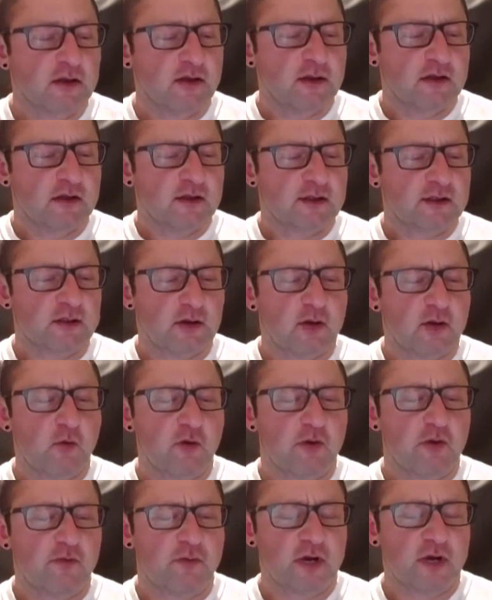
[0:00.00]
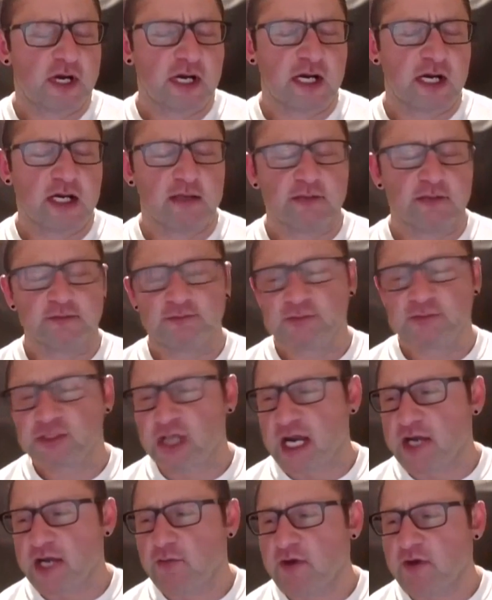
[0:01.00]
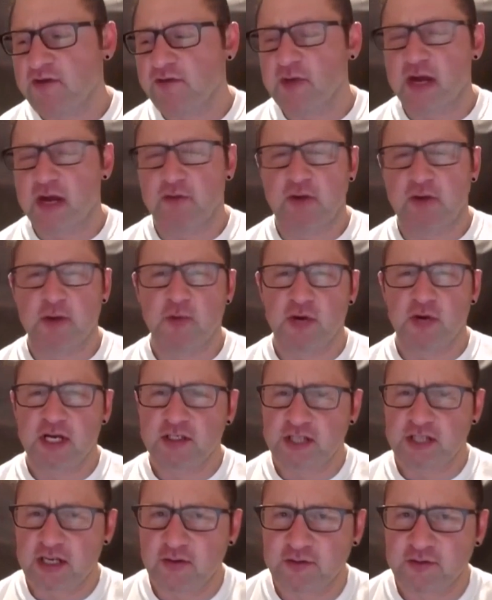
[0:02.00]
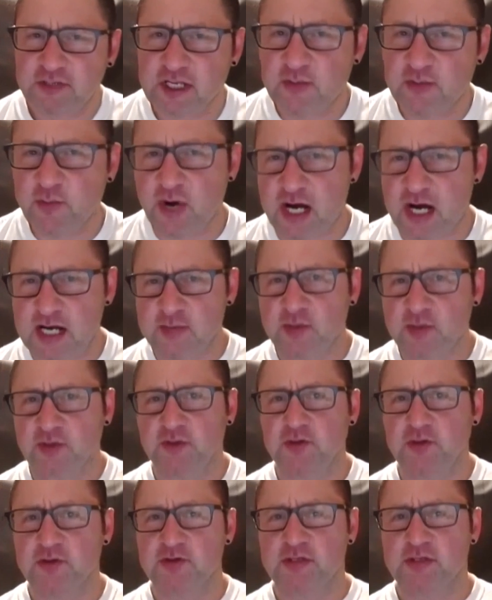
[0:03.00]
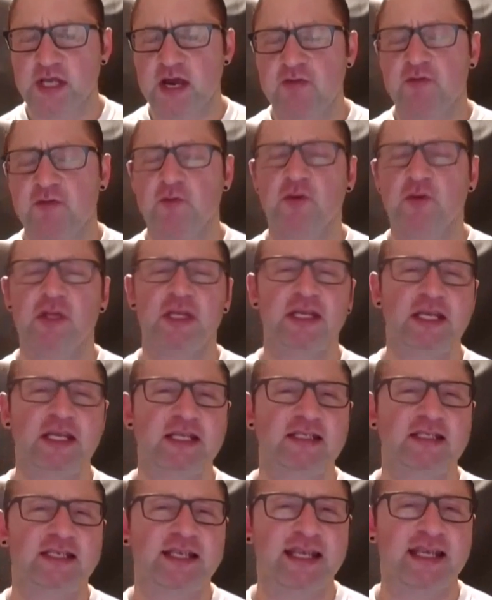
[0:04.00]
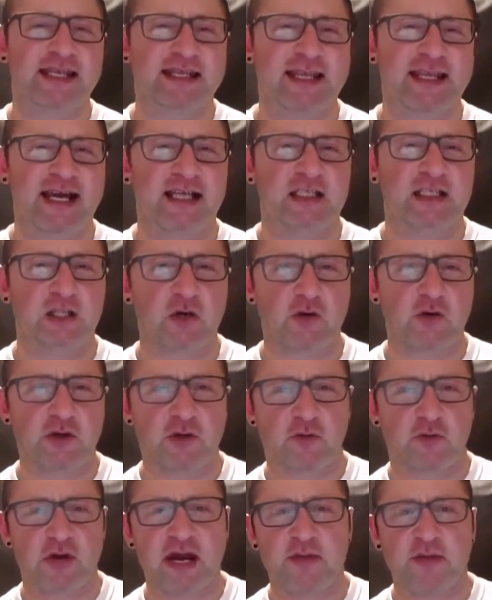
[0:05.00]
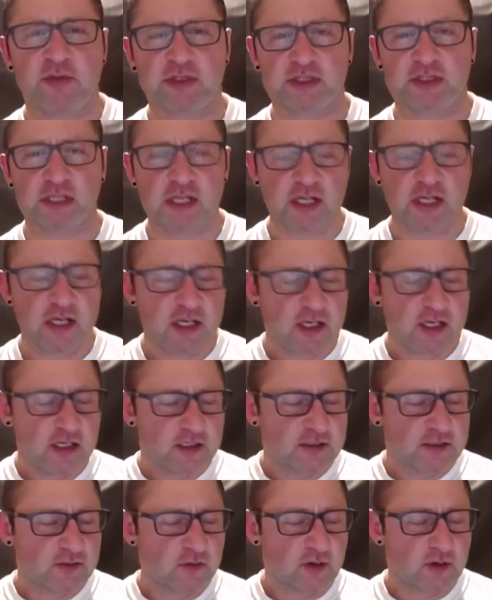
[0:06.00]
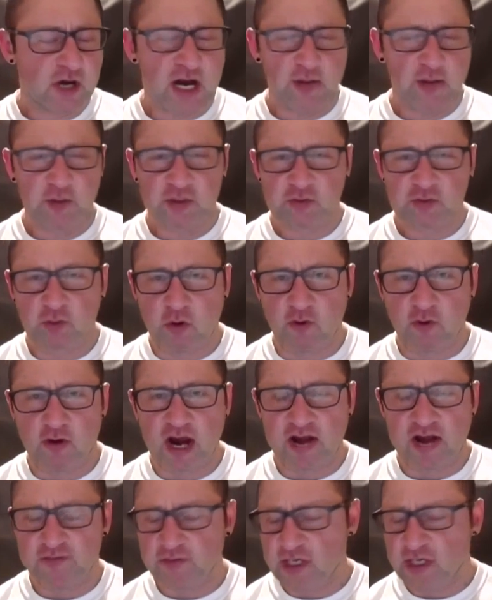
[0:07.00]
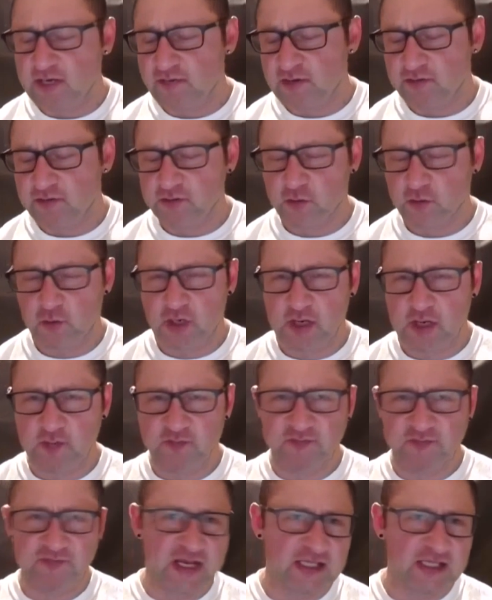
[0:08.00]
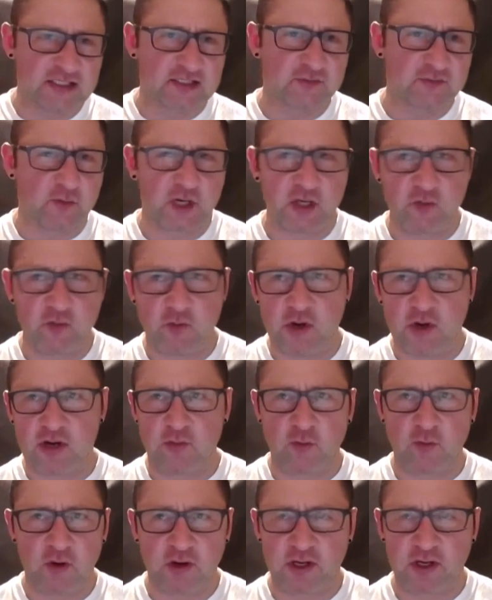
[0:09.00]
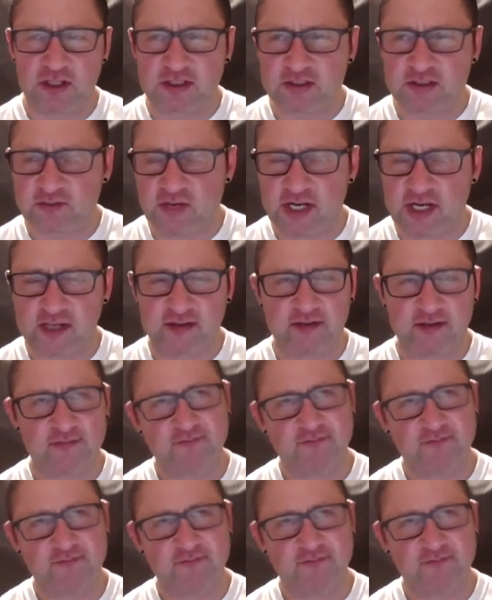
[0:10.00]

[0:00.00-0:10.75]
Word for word: So I would have uh, shied away from that rep range. I don't think bodybuilders ever really need to get that low in the reps to accomplish what we're after, even if you're in phases where you want to work on strength.